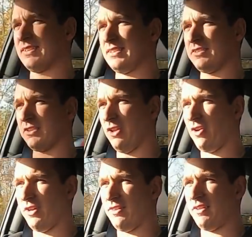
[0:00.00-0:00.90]
There's a
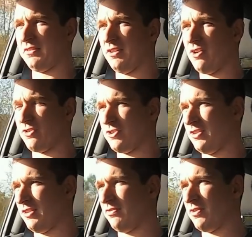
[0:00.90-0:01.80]
lot in this launch, in
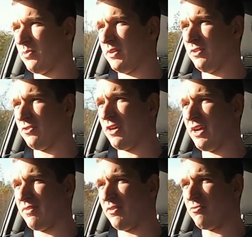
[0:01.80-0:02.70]
this front wheel
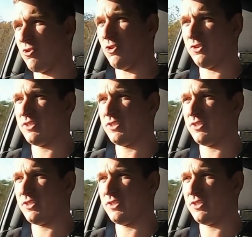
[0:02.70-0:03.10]
drive on road